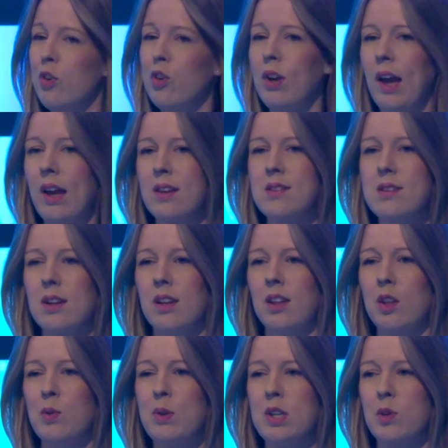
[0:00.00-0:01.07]
full case study
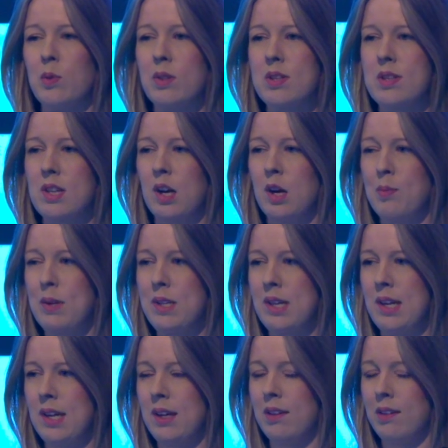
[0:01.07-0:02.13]
that we did with the
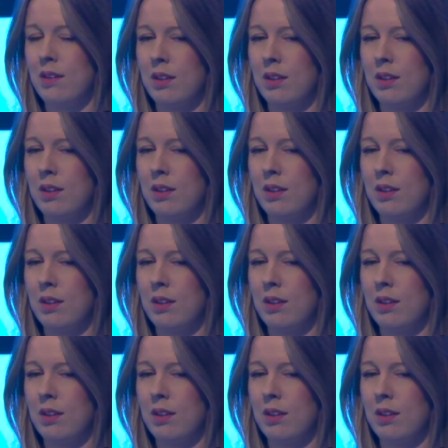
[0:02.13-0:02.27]
CIPD.